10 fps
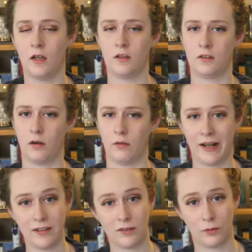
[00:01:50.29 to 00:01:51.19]
So
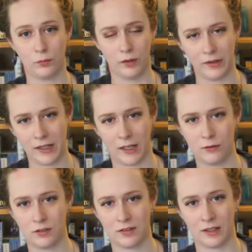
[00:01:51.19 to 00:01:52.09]
that's a really
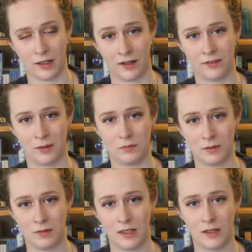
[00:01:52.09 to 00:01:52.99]
interesting concept to
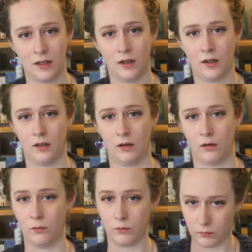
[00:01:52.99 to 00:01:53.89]
me, you
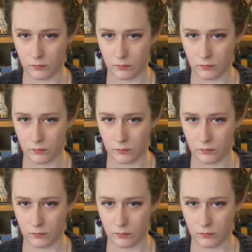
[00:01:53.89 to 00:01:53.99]
know,